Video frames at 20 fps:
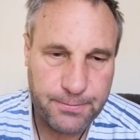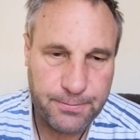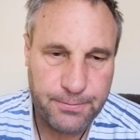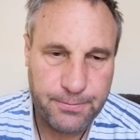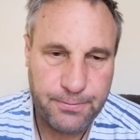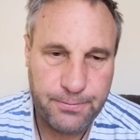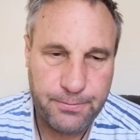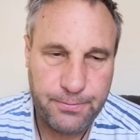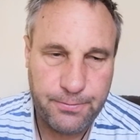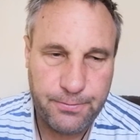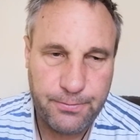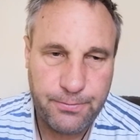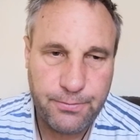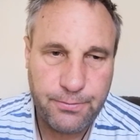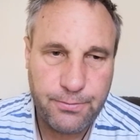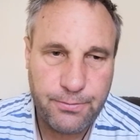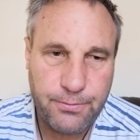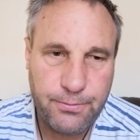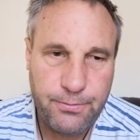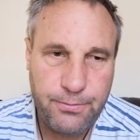
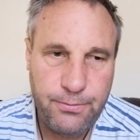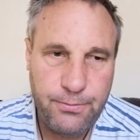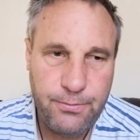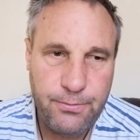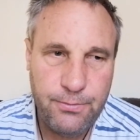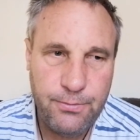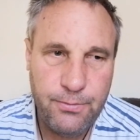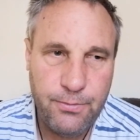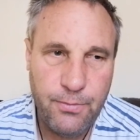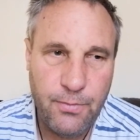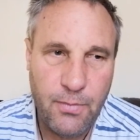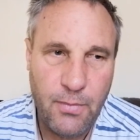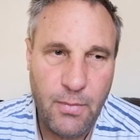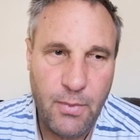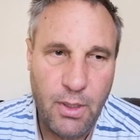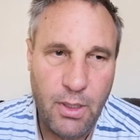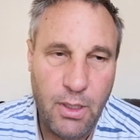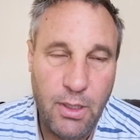Nobody speaks.